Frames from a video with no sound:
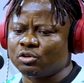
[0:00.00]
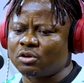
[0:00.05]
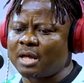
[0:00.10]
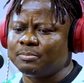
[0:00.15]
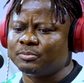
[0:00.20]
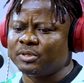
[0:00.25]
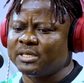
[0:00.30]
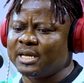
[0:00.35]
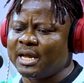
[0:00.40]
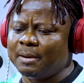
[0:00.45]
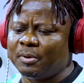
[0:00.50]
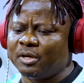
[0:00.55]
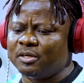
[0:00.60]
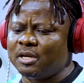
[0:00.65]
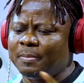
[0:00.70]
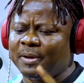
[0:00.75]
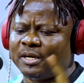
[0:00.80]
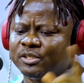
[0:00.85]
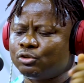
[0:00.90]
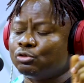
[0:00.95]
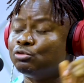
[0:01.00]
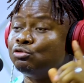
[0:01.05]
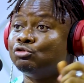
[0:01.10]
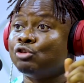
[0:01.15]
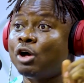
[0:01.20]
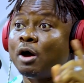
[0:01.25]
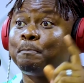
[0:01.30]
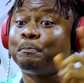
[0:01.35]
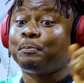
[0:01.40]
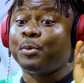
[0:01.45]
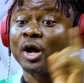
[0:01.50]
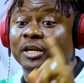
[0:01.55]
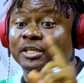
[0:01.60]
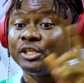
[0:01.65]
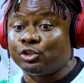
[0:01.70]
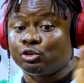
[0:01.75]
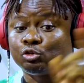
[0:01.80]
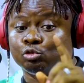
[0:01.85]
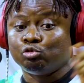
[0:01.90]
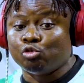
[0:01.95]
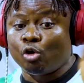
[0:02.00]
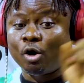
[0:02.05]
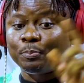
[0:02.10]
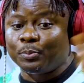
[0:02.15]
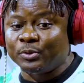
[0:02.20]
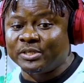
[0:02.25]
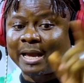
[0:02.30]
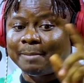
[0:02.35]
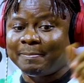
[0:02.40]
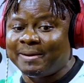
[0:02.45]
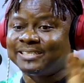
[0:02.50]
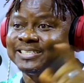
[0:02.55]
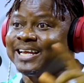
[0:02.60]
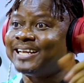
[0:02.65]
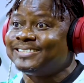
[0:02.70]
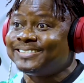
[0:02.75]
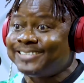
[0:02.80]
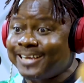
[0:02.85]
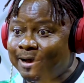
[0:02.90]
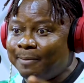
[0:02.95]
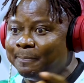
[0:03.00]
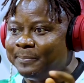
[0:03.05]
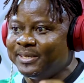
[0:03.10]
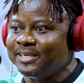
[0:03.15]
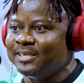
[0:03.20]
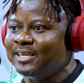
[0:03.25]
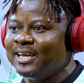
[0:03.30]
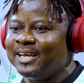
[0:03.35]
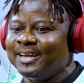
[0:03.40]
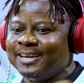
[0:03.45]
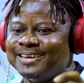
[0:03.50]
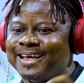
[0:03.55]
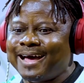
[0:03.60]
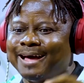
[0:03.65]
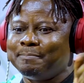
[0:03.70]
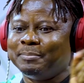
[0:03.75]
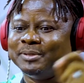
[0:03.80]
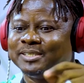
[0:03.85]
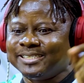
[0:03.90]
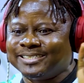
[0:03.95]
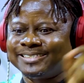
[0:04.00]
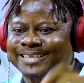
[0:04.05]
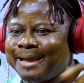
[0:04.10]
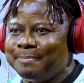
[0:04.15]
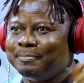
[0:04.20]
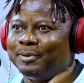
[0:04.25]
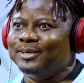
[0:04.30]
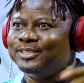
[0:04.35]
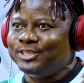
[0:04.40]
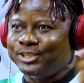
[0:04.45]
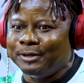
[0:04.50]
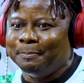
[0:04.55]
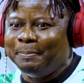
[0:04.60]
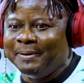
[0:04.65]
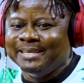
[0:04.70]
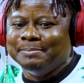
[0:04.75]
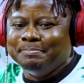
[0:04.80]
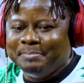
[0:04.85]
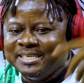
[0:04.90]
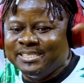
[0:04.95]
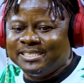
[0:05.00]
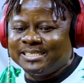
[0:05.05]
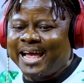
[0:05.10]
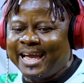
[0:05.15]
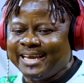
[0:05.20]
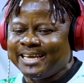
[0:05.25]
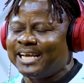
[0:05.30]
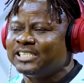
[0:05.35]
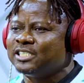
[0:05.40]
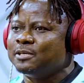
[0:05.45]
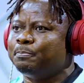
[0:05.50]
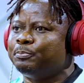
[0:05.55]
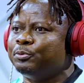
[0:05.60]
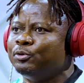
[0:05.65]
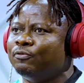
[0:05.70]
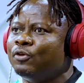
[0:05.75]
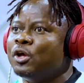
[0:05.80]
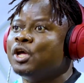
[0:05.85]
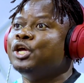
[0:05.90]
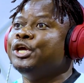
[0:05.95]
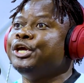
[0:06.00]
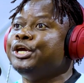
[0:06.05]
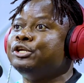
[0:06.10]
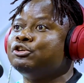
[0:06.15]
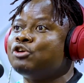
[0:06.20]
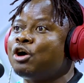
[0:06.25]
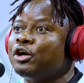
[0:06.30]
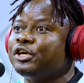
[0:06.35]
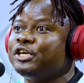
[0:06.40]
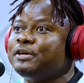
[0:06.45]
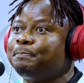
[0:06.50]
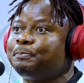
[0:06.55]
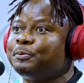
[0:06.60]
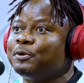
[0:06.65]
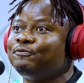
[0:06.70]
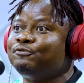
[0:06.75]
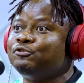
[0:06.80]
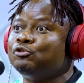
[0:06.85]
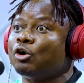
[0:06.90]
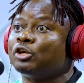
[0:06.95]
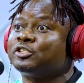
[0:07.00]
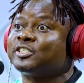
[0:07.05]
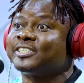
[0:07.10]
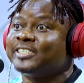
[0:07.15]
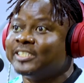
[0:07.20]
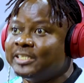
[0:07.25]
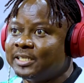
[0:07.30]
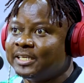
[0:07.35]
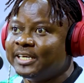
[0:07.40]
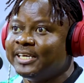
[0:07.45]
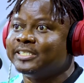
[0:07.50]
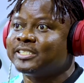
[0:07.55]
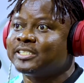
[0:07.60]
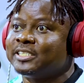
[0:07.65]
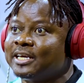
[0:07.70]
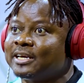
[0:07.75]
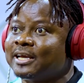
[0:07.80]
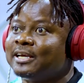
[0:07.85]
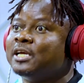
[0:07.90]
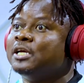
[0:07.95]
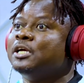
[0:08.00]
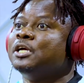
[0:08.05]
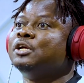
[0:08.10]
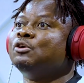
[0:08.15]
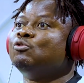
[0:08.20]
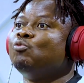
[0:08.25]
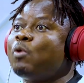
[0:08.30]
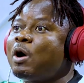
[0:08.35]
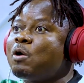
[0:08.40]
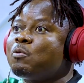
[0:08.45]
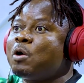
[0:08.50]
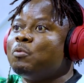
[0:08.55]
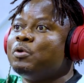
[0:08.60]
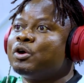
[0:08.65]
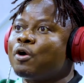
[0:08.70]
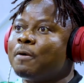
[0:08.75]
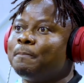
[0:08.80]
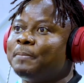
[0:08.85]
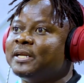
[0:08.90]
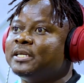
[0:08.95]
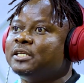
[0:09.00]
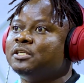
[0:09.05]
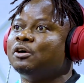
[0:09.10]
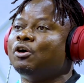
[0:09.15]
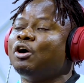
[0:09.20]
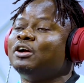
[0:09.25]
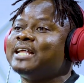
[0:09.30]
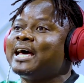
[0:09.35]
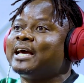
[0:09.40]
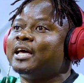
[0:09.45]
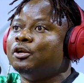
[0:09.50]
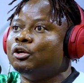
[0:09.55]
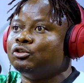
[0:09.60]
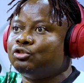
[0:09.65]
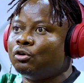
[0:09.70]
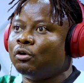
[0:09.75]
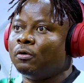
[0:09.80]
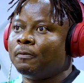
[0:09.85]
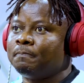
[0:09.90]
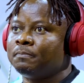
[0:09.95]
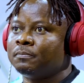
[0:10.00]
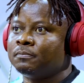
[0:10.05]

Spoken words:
should come to the end, but nobody should open their mouth and tell me that Moses Simon dribbling means that he has improved. He not improved nothing. He still. What were we complaining under Genotro?